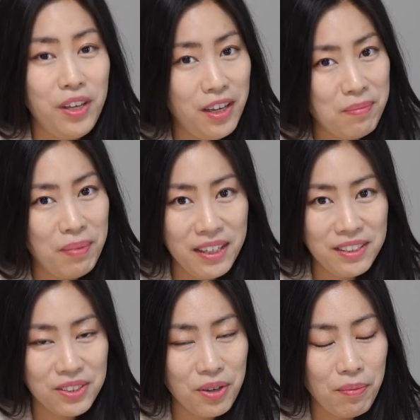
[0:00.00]

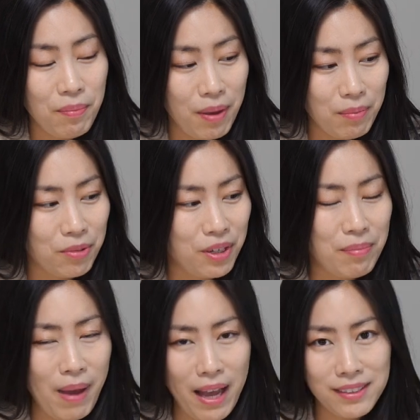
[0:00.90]
gigabytes of memory
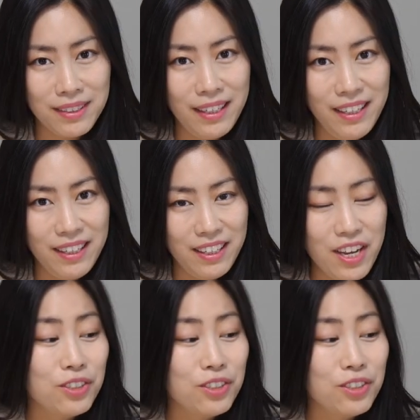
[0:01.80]
capacity